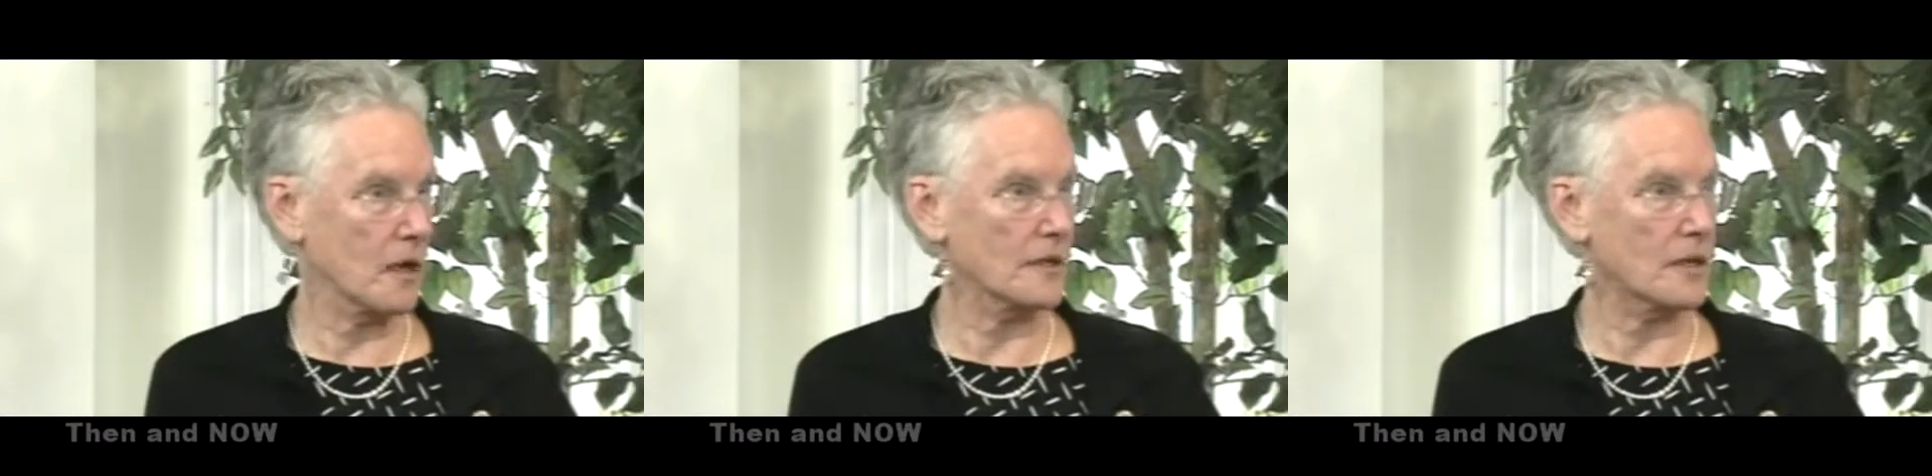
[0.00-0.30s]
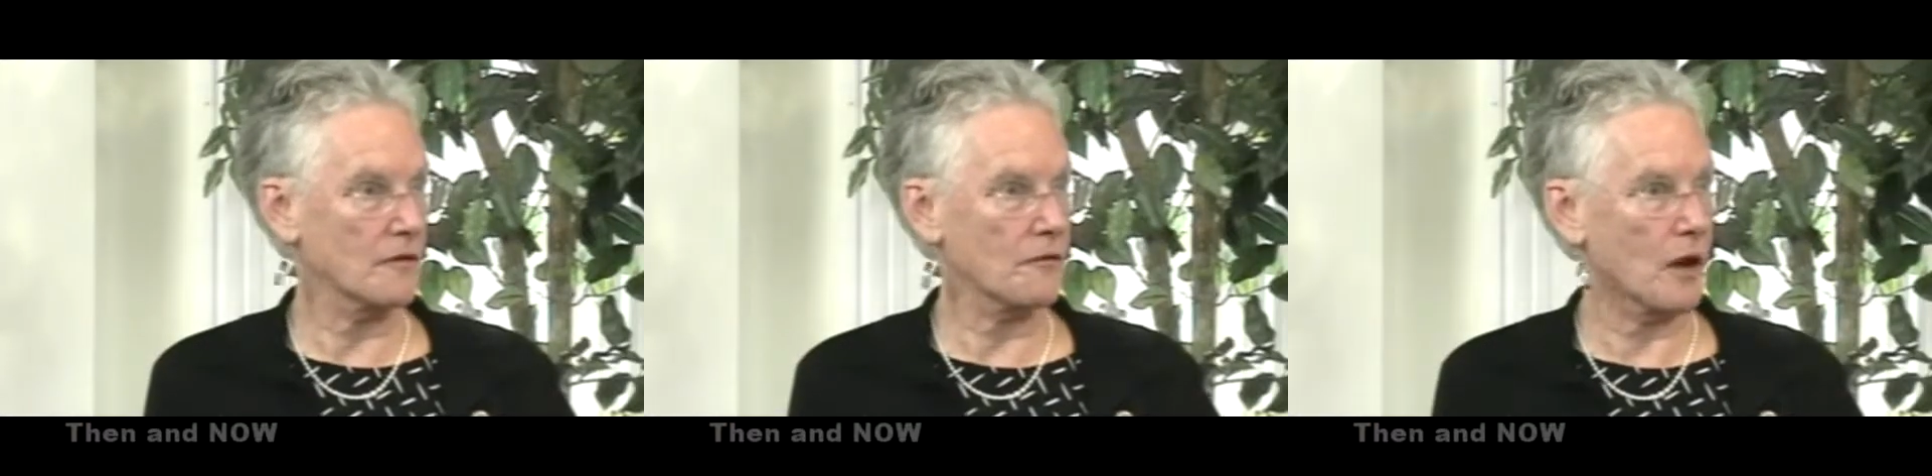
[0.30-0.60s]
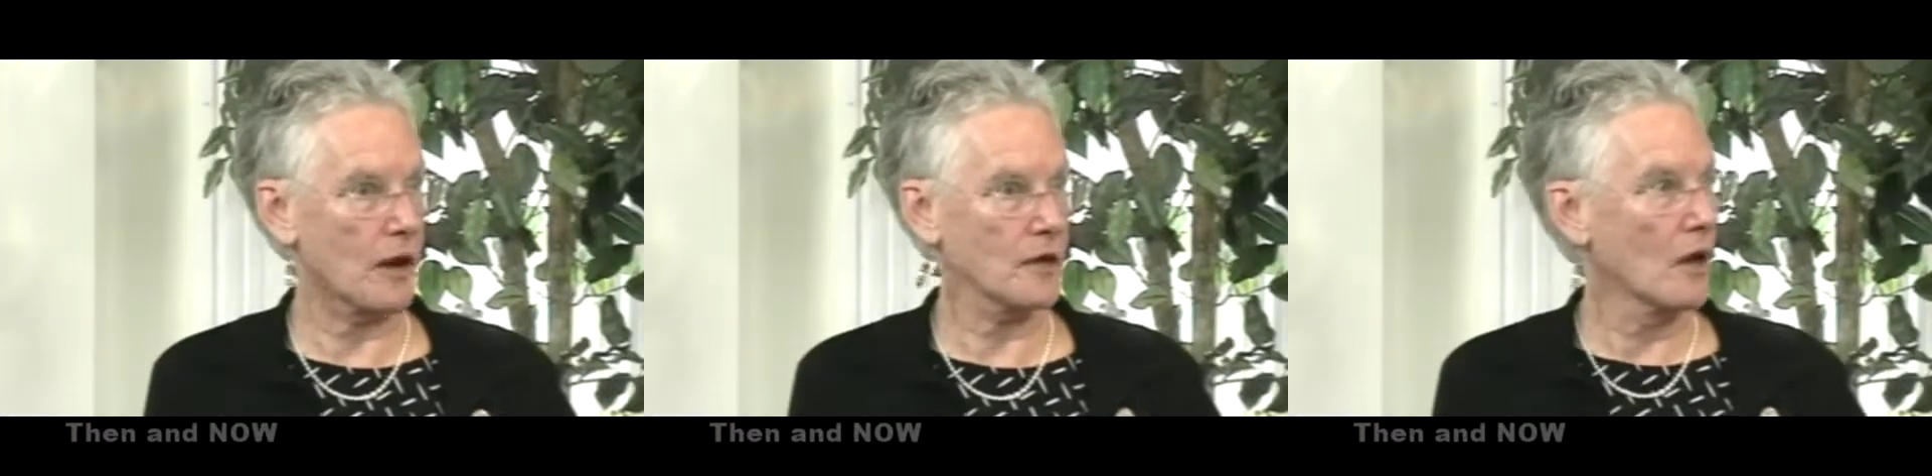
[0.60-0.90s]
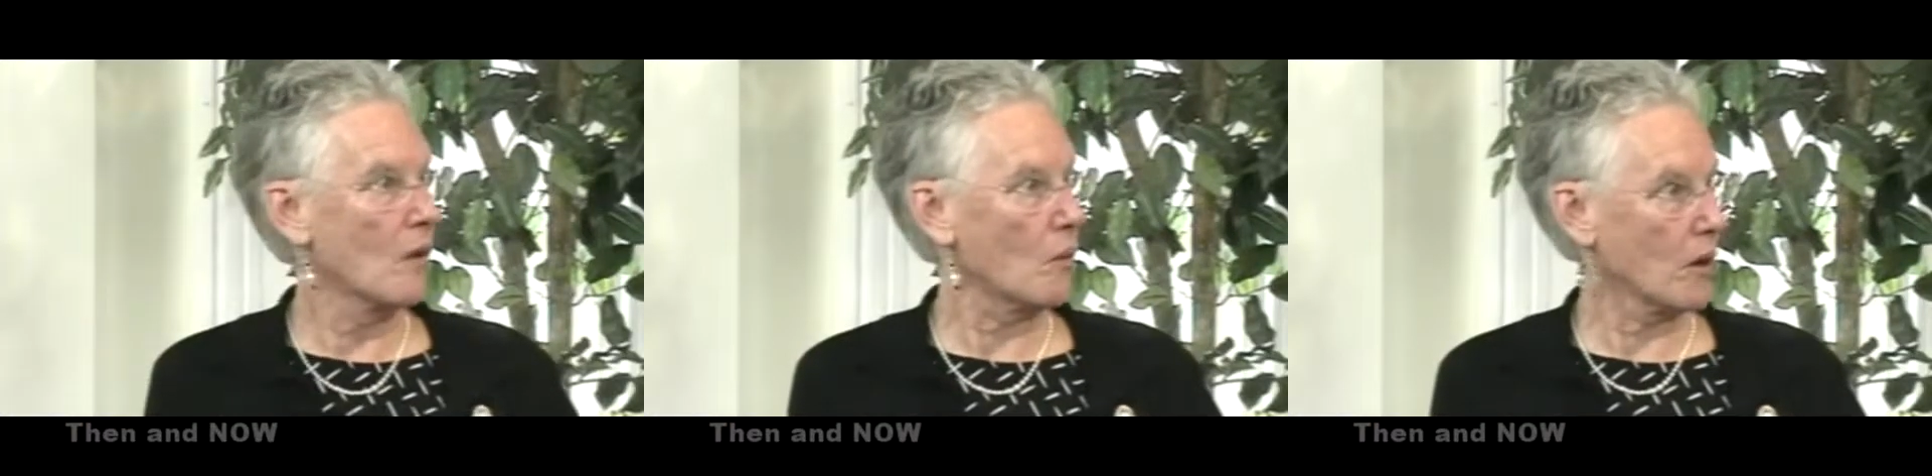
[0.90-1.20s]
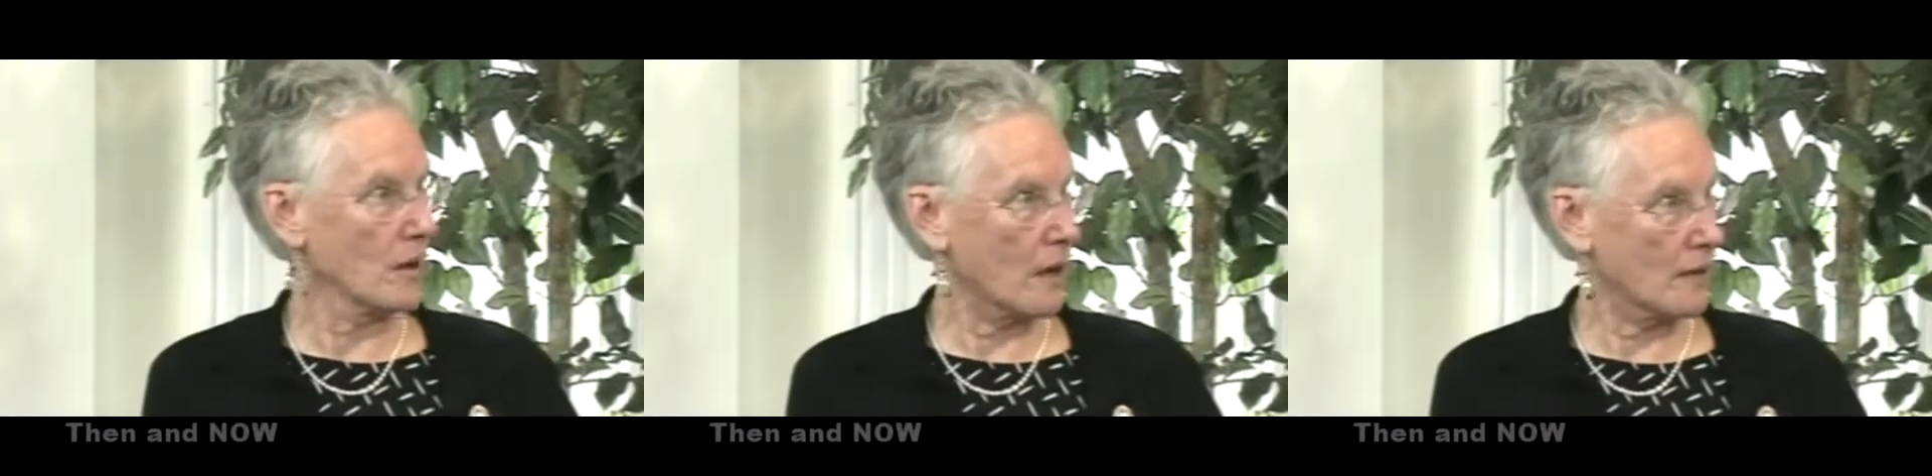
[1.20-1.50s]
identified,
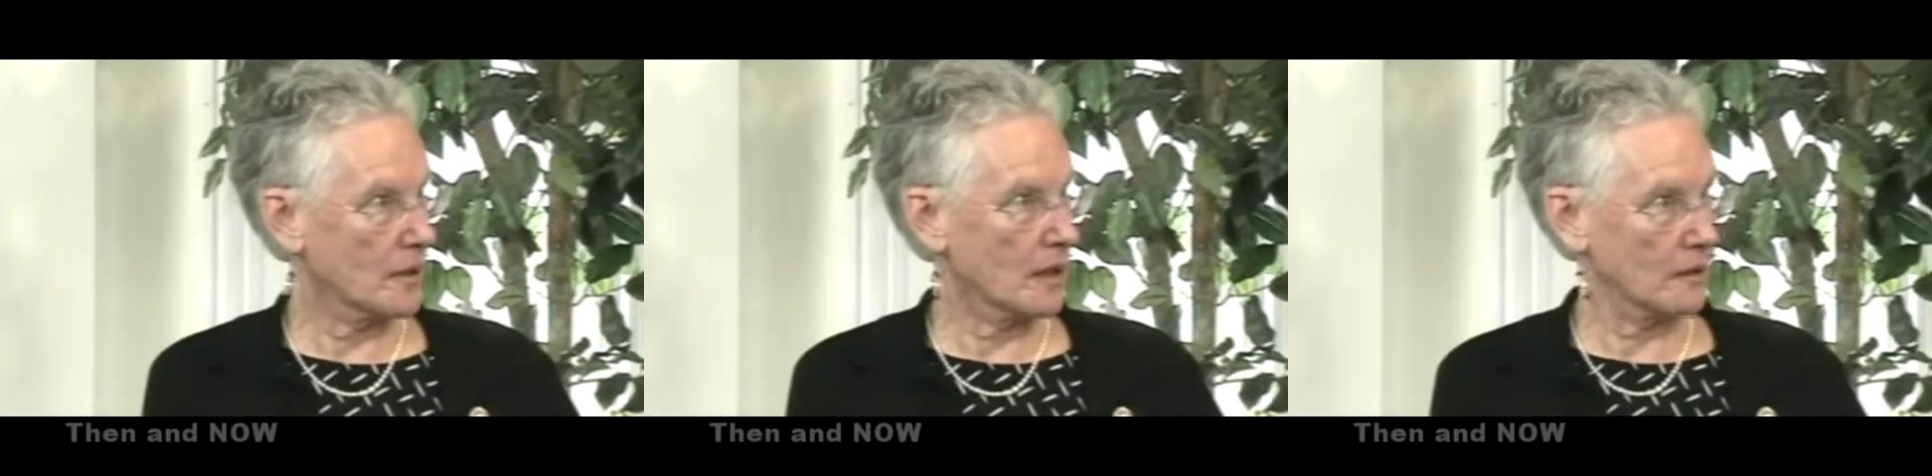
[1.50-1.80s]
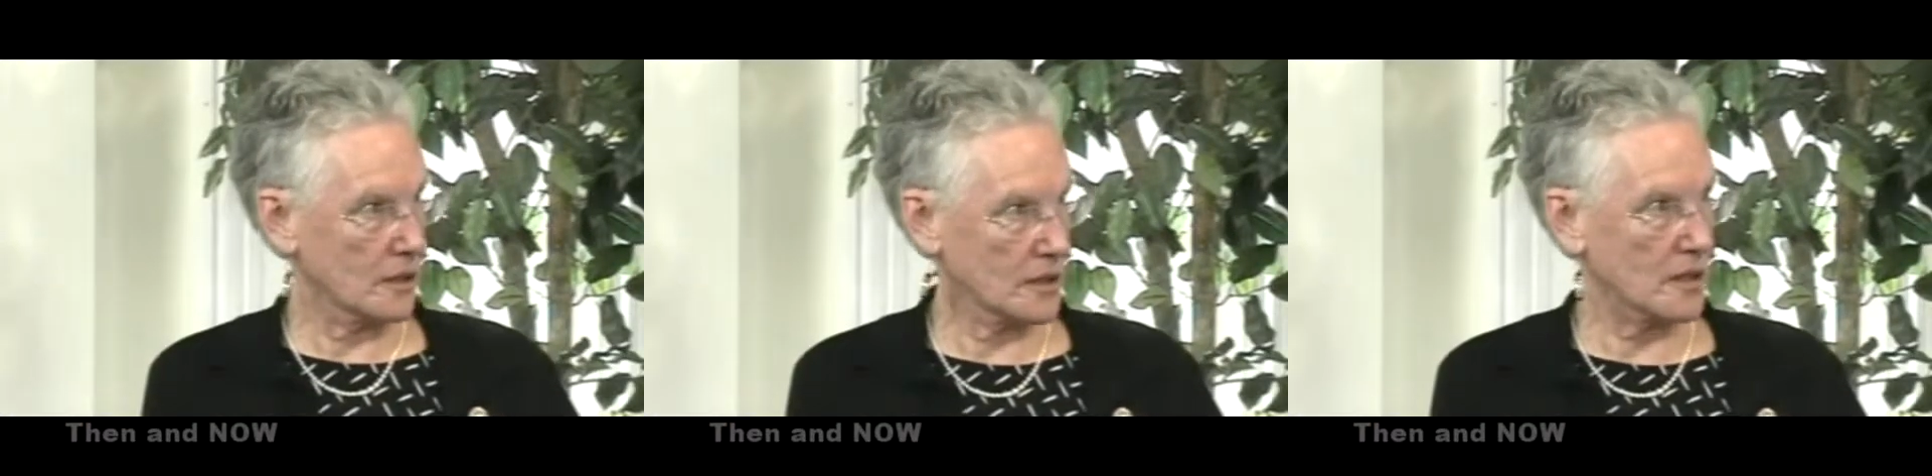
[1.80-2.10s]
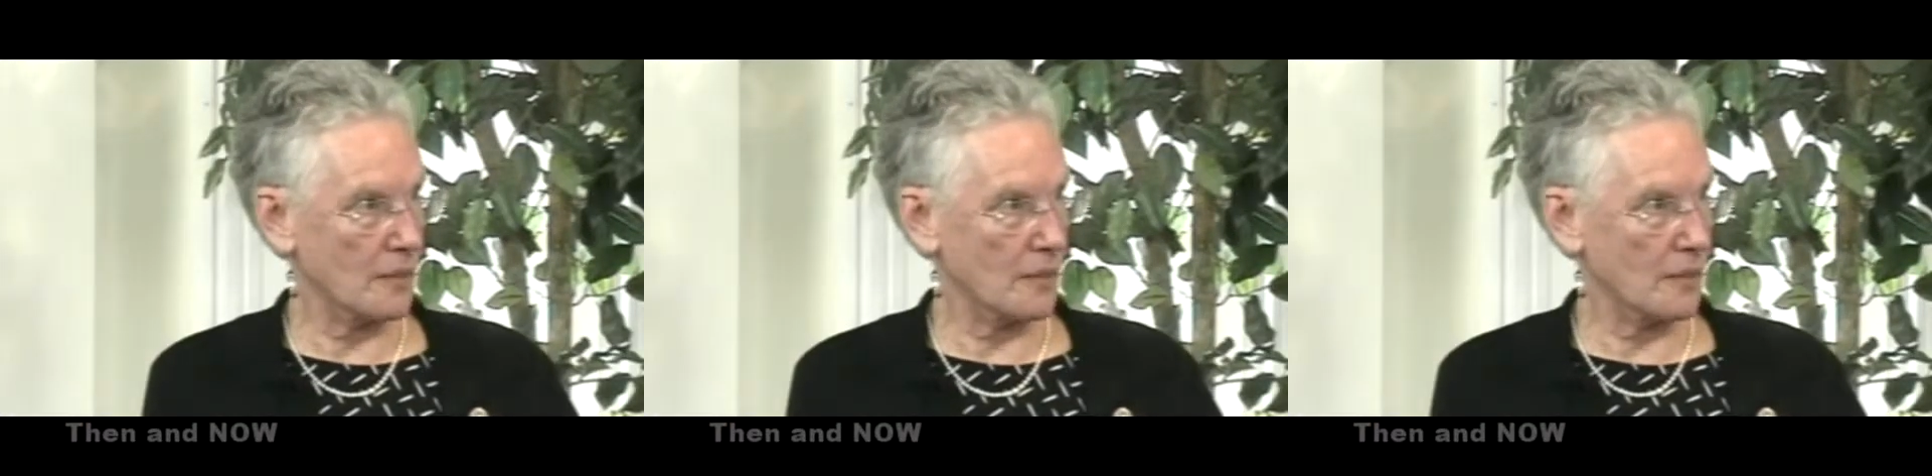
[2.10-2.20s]
one at least,